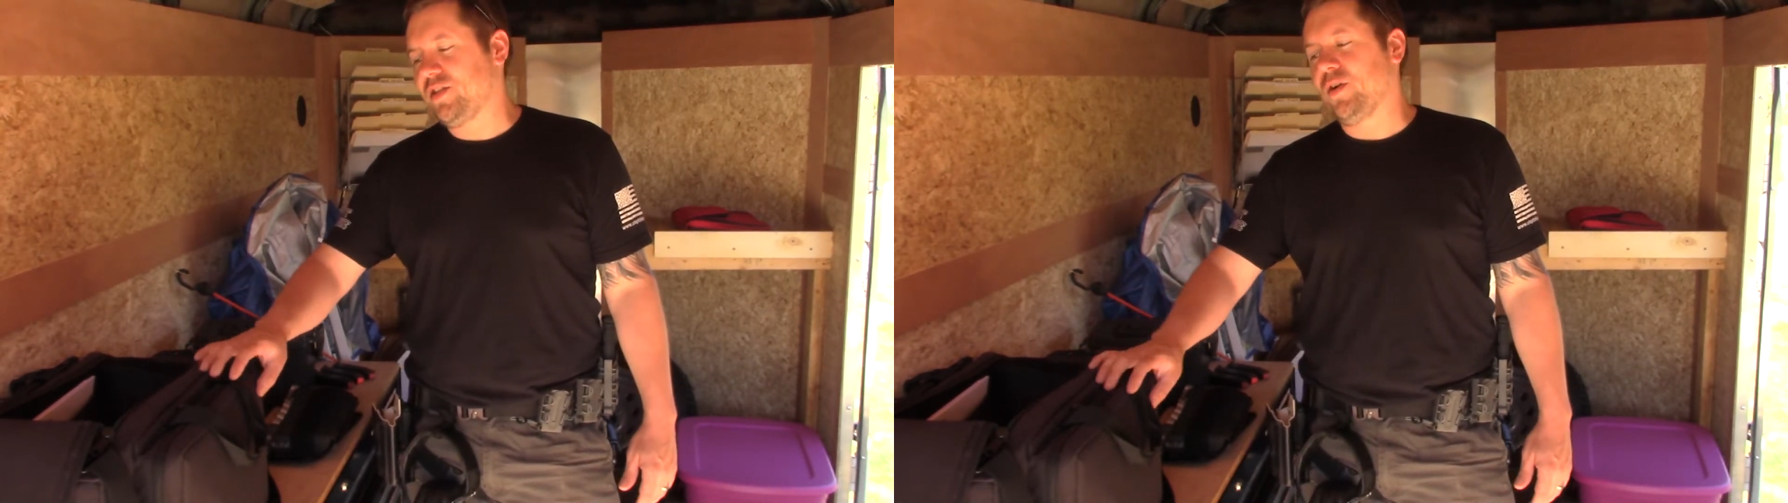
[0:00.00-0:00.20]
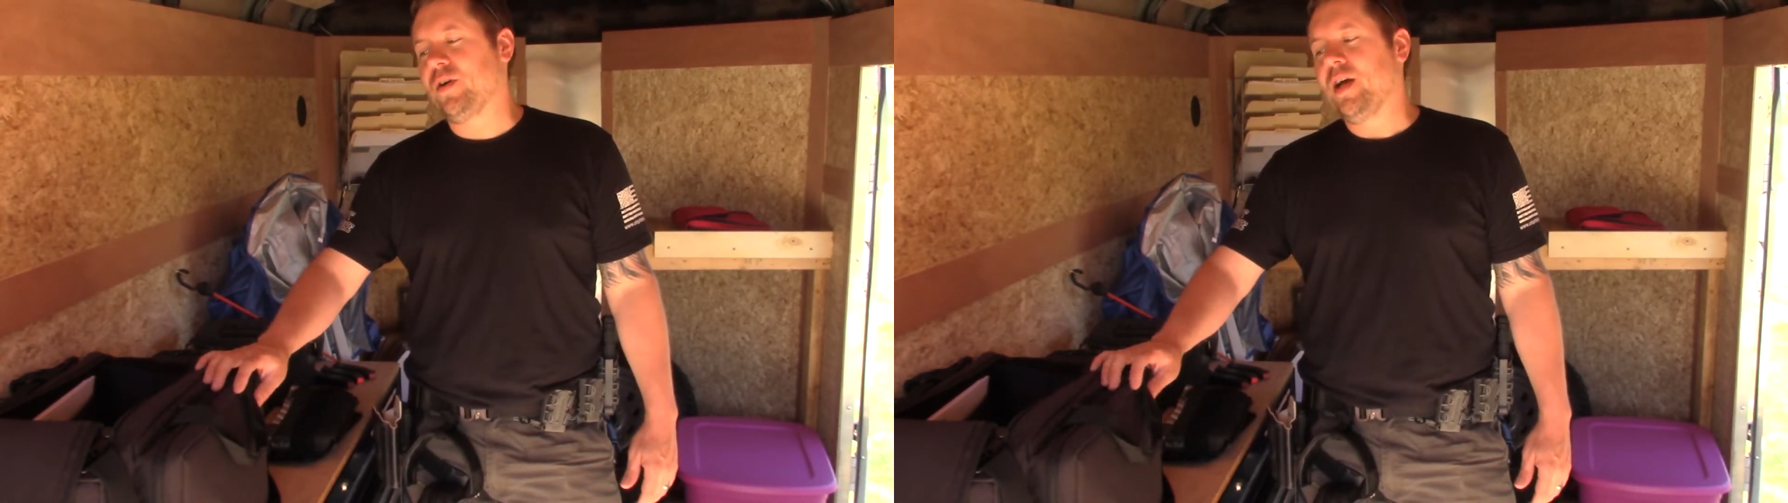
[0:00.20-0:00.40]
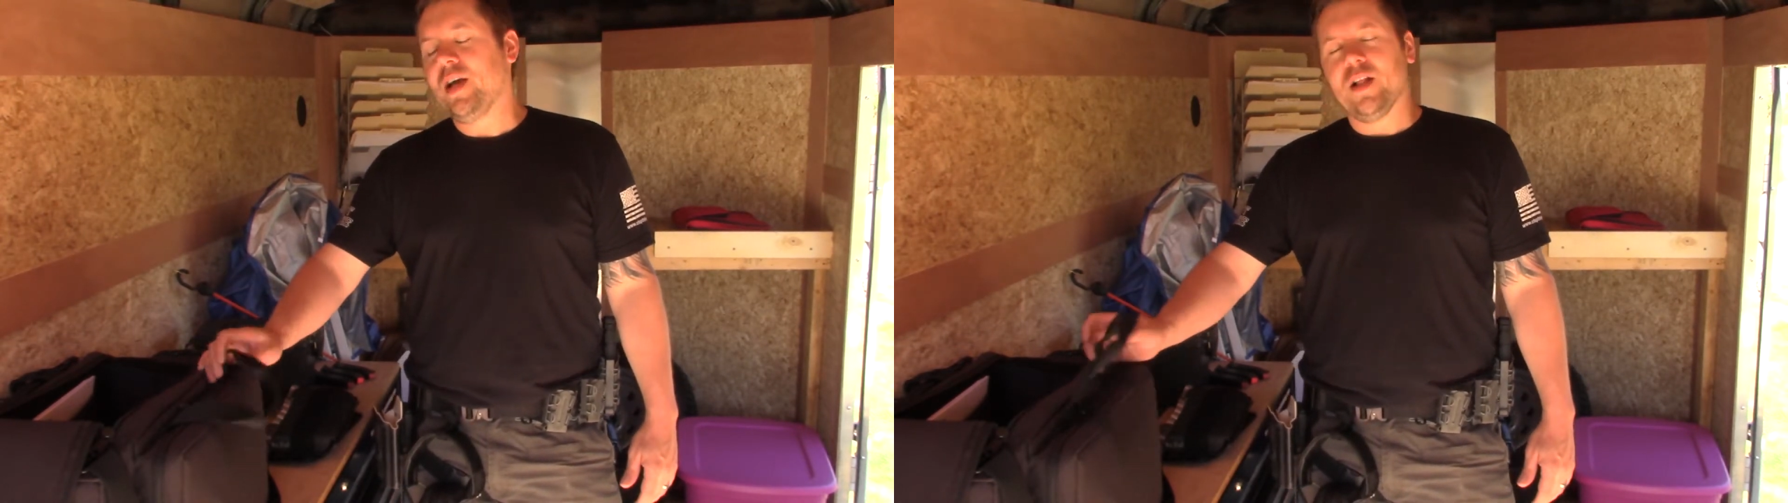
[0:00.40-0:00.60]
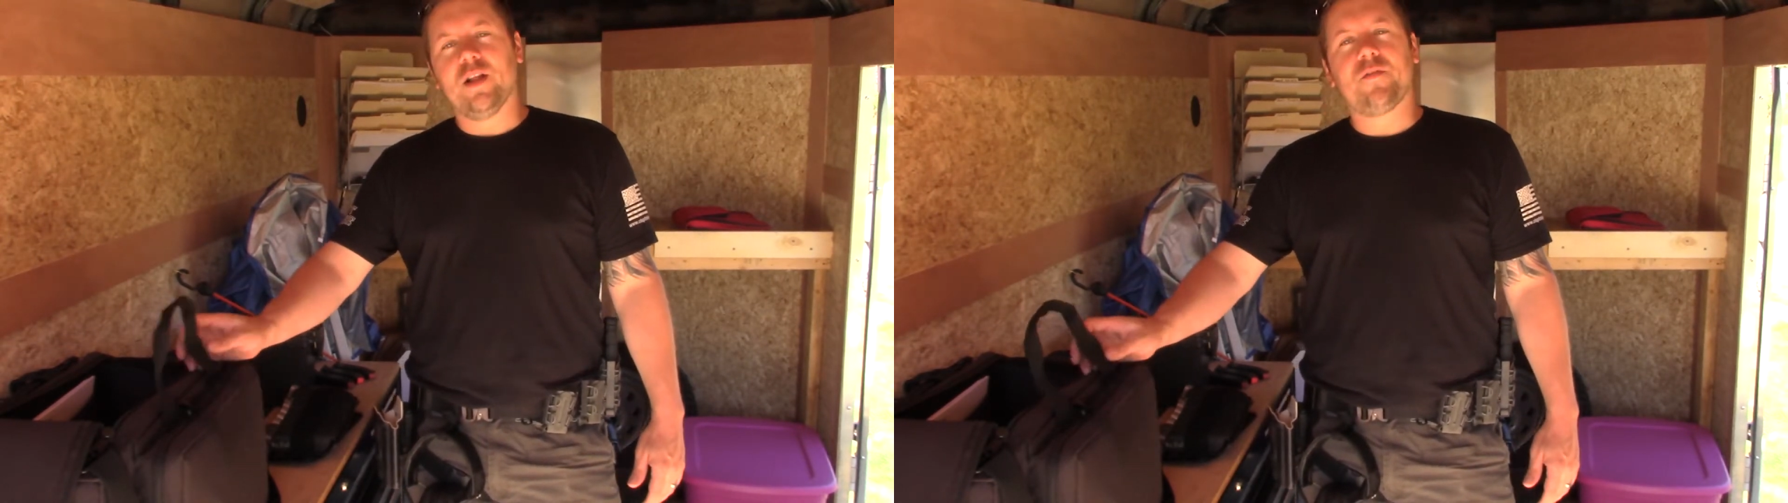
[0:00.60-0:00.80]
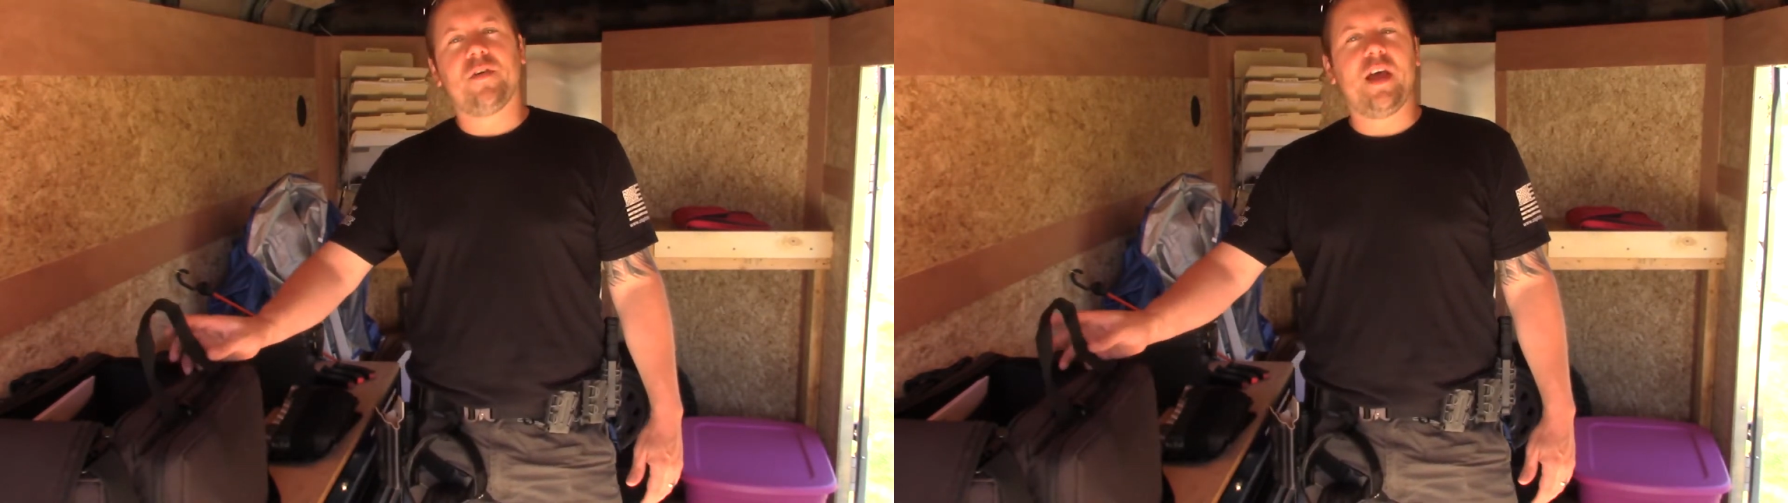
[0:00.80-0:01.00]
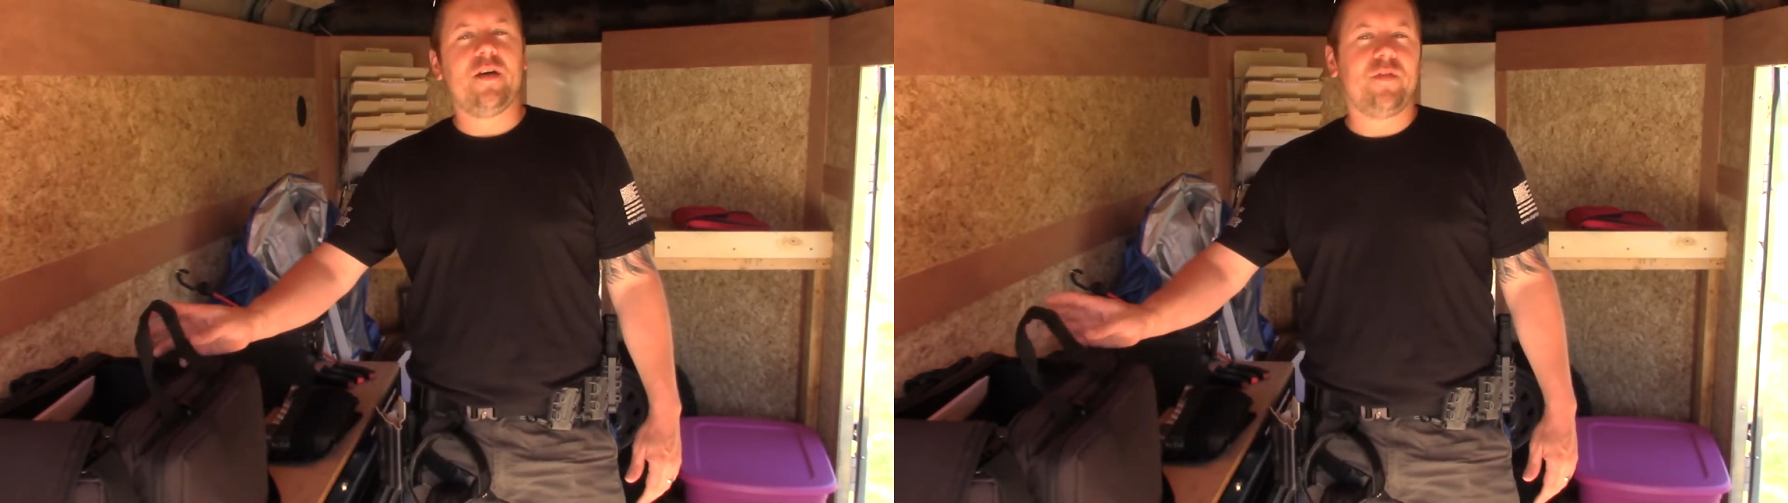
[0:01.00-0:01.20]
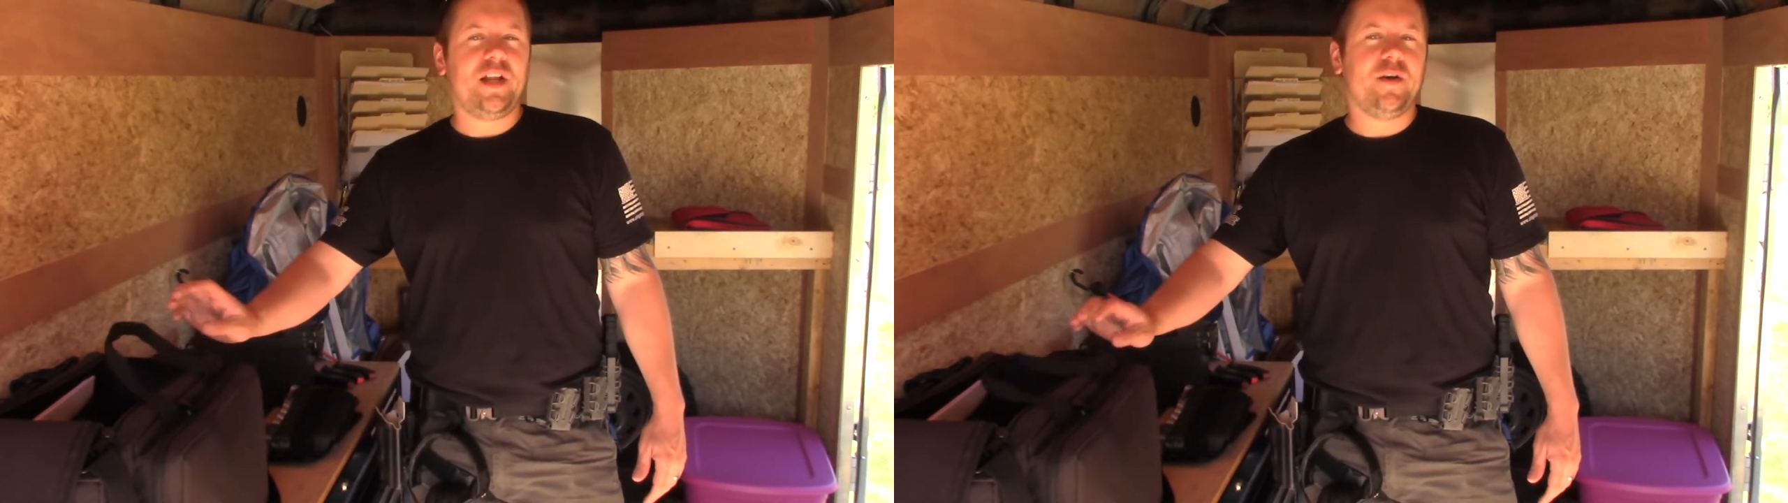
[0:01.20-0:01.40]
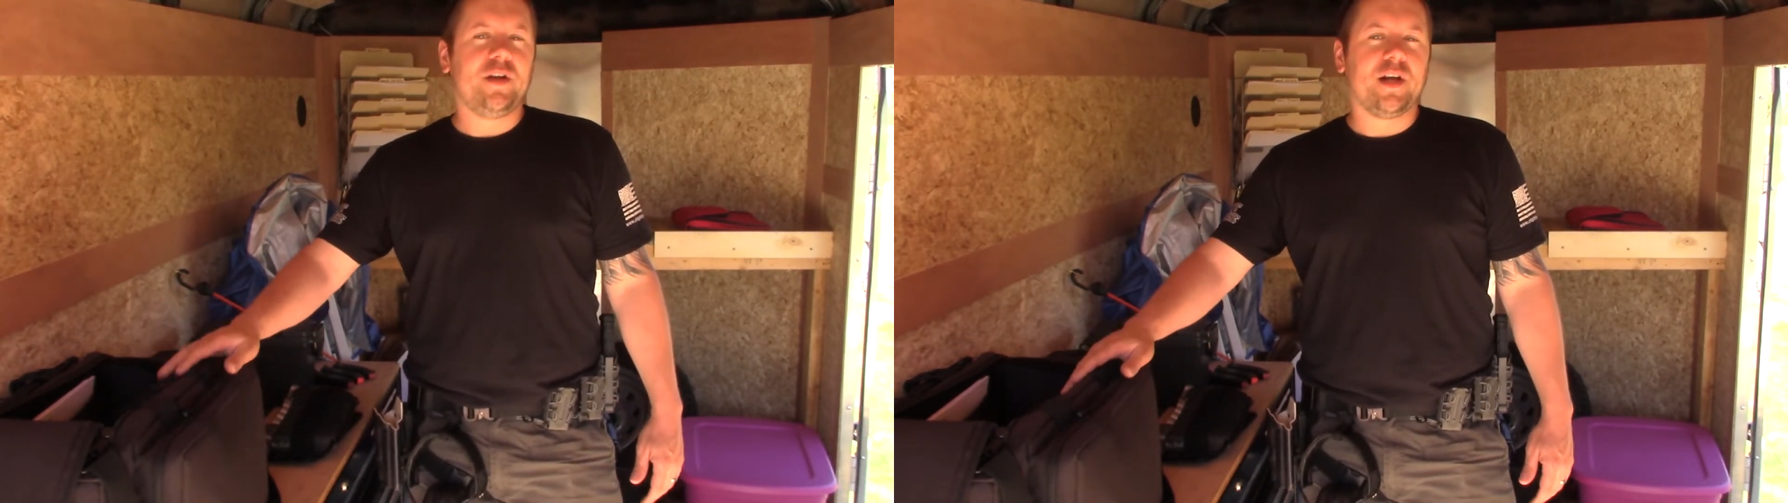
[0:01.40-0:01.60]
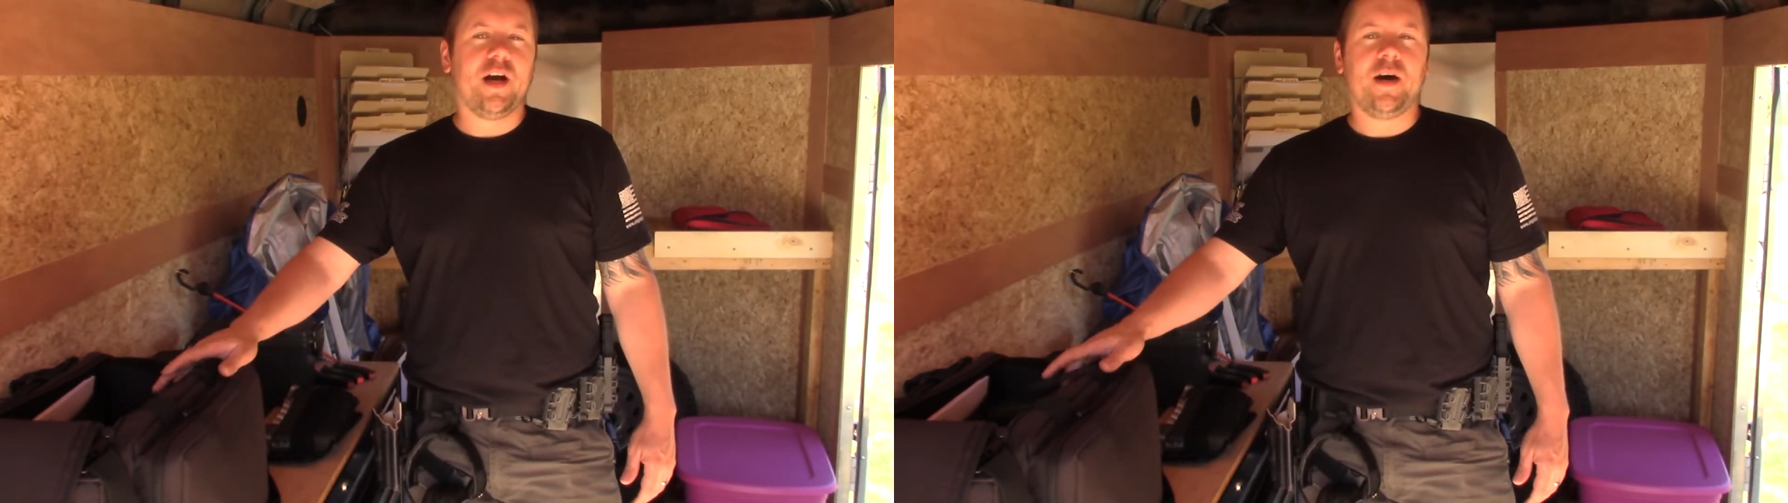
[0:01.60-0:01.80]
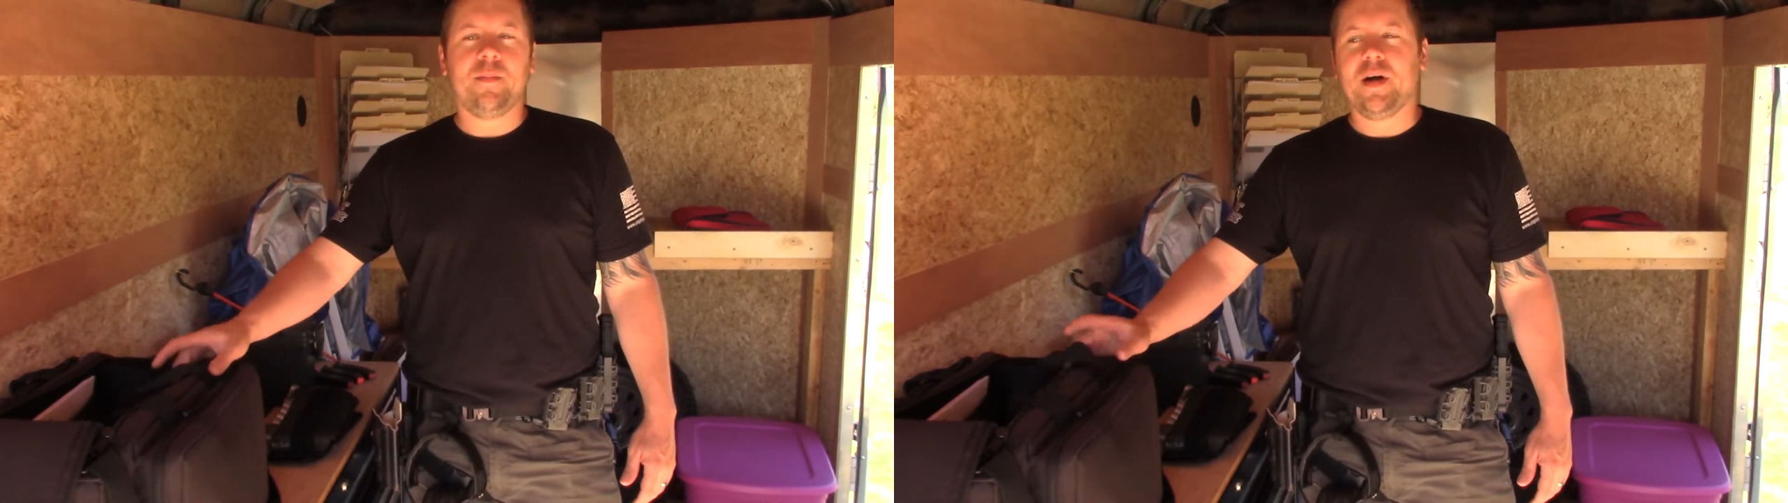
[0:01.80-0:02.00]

So look for that video to come.